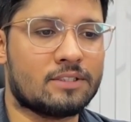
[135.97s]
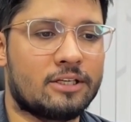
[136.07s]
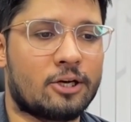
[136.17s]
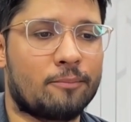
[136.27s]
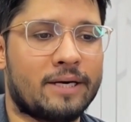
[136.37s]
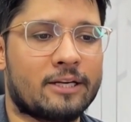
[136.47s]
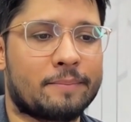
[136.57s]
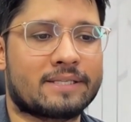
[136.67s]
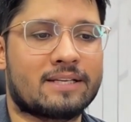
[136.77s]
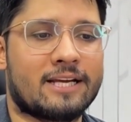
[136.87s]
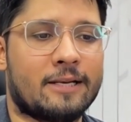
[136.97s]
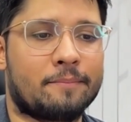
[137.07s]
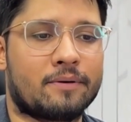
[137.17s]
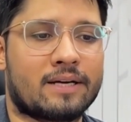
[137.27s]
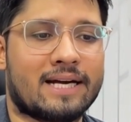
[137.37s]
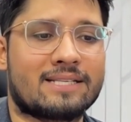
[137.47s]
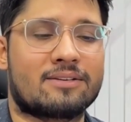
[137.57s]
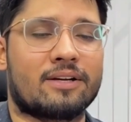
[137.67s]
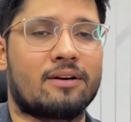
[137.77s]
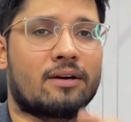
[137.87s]
now MetaPixel Helper has
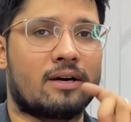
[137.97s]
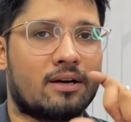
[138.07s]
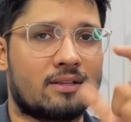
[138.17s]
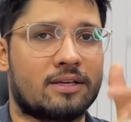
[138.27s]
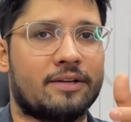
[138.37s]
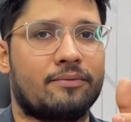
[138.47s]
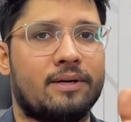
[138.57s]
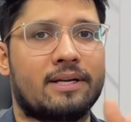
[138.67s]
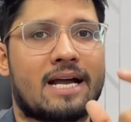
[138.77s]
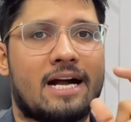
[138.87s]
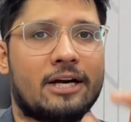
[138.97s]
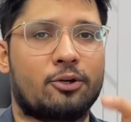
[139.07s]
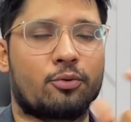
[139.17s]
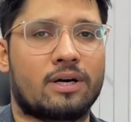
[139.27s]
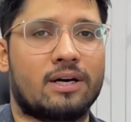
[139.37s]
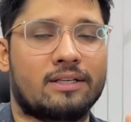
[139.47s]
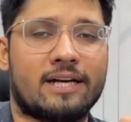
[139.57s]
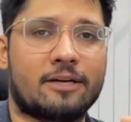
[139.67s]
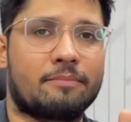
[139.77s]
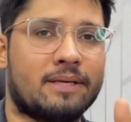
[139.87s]
triggered another event, add to cart.
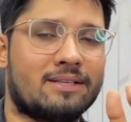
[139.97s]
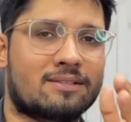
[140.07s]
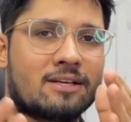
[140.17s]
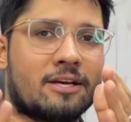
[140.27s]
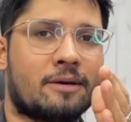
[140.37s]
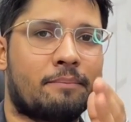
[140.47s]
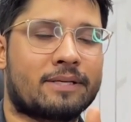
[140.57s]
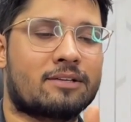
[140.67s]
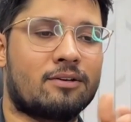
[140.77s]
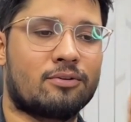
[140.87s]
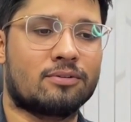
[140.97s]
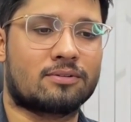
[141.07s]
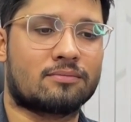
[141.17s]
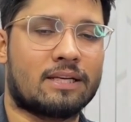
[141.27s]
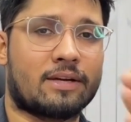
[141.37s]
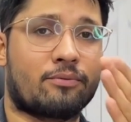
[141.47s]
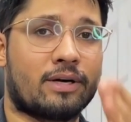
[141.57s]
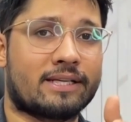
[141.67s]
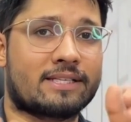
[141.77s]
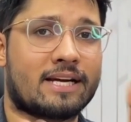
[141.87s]
That means Pixel knows like
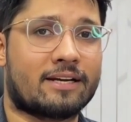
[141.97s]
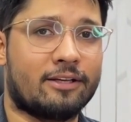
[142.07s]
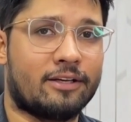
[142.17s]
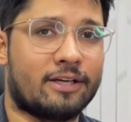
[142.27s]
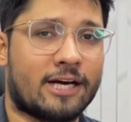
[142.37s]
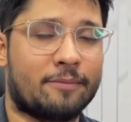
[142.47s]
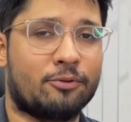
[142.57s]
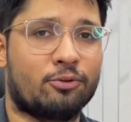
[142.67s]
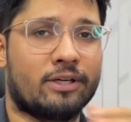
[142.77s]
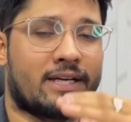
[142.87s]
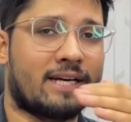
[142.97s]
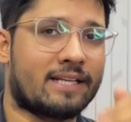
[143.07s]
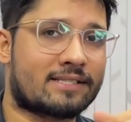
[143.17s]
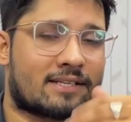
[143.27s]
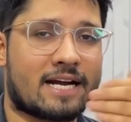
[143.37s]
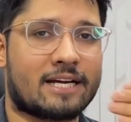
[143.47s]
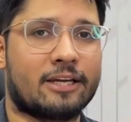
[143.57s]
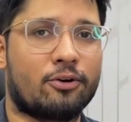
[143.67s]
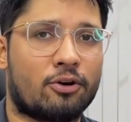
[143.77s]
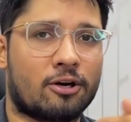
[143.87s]
what exactly I'm doing and it's
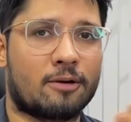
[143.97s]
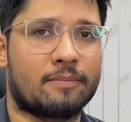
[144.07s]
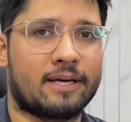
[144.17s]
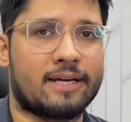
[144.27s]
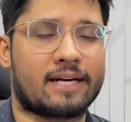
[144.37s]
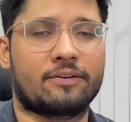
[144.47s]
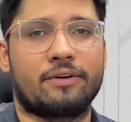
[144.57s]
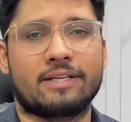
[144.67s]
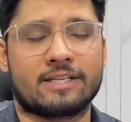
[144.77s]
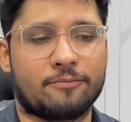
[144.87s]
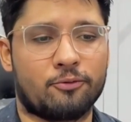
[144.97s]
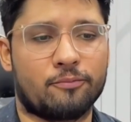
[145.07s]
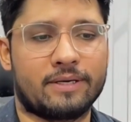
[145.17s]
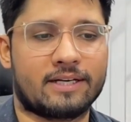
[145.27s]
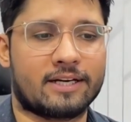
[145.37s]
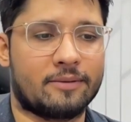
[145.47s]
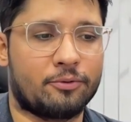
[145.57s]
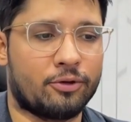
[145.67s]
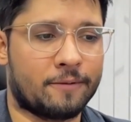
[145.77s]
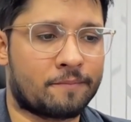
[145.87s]
tracking all my activities and movement that
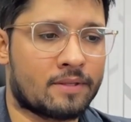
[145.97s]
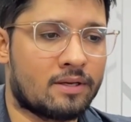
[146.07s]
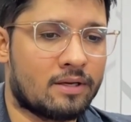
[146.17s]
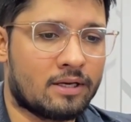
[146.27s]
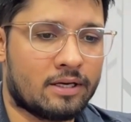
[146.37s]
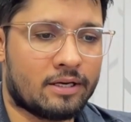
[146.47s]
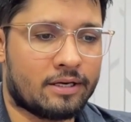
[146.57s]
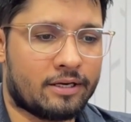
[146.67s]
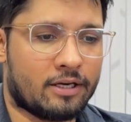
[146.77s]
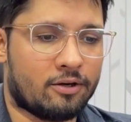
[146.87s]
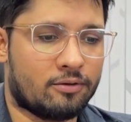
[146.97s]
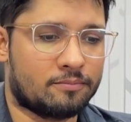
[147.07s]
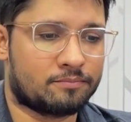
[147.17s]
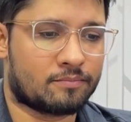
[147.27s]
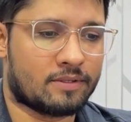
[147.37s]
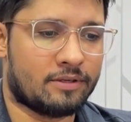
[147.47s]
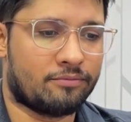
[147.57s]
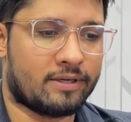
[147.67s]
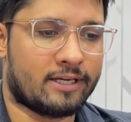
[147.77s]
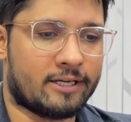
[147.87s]
I'm doing. Now,
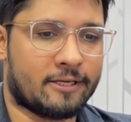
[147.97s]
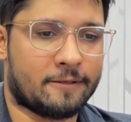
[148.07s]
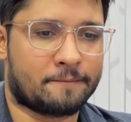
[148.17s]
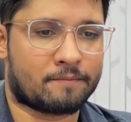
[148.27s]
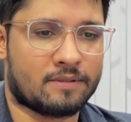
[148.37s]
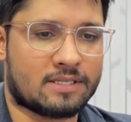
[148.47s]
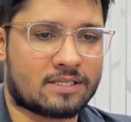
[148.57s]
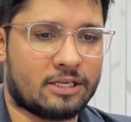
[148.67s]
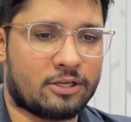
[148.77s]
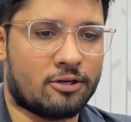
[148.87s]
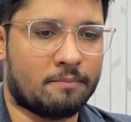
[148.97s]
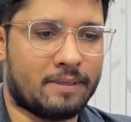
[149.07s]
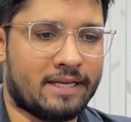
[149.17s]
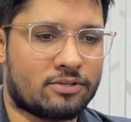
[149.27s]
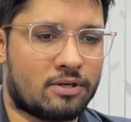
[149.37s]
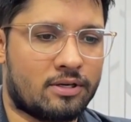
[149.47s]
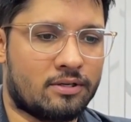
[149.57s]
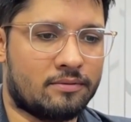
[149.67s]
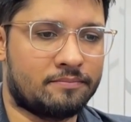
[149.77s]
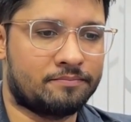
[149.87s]
if I just on place
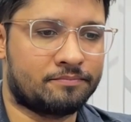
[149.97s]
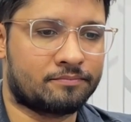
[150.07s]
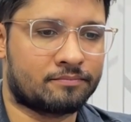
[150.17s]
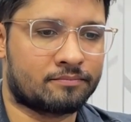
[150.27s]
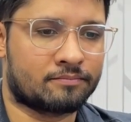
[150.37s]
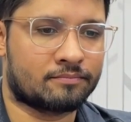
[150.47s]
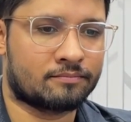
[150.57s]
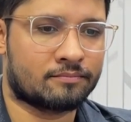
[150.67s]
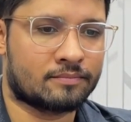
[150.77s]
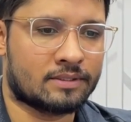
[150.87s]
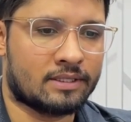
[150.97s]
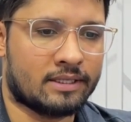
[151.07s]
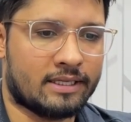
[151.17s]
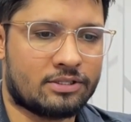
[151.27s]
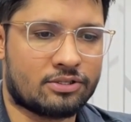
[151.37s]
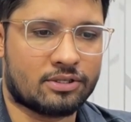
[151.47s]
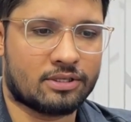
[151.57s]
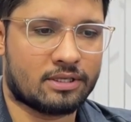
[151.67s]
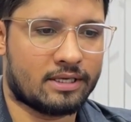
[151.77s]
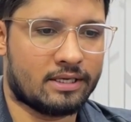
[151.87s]
order, it
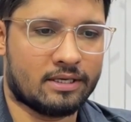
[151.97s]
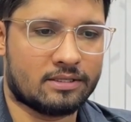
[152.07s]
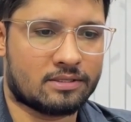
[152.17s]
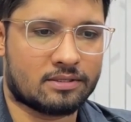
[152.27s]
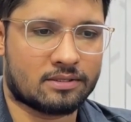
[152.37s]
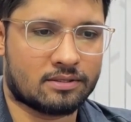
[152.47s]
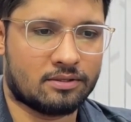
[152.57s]
says